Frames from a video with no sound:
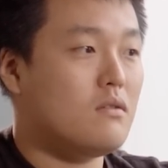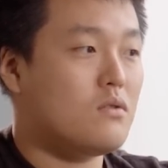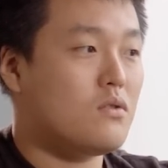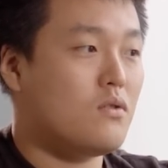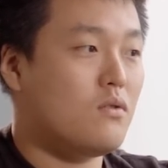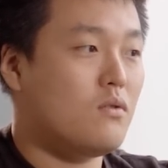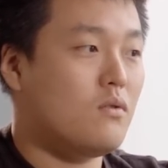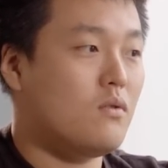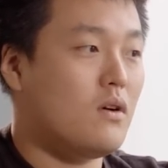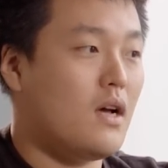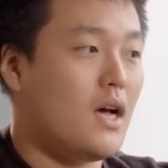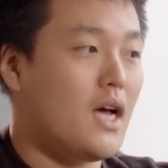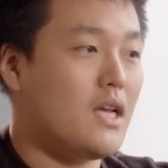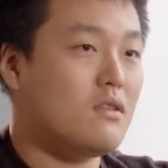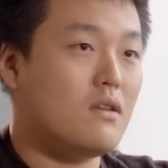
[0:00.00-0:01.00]
So
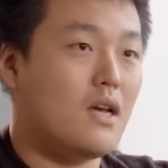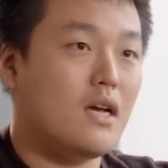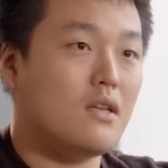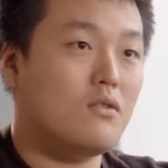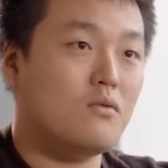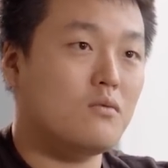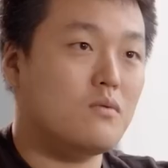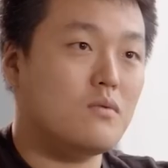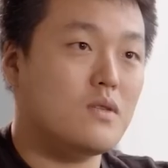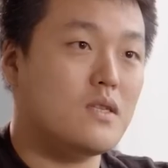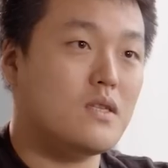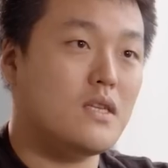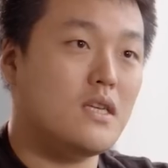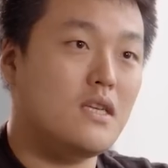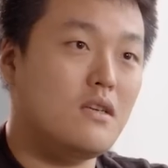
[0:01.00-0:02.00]
I don't
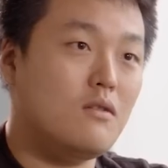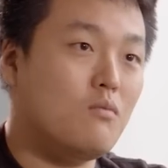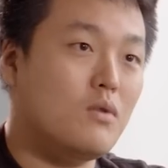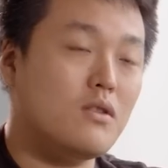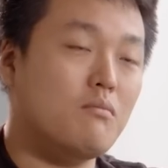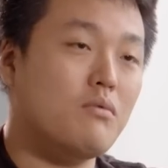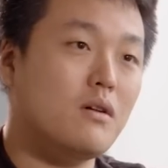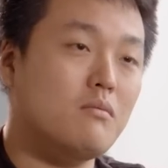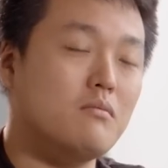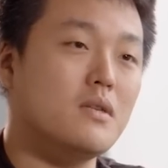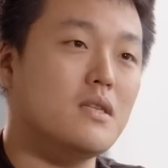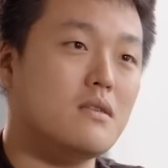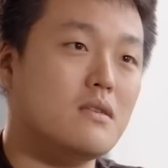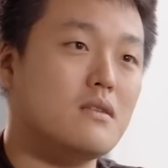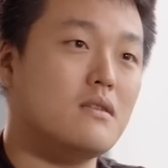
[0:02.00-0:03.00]
see what the
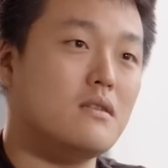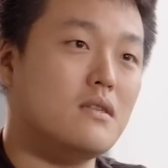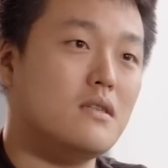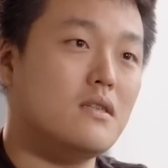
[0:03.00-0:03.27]
problem is.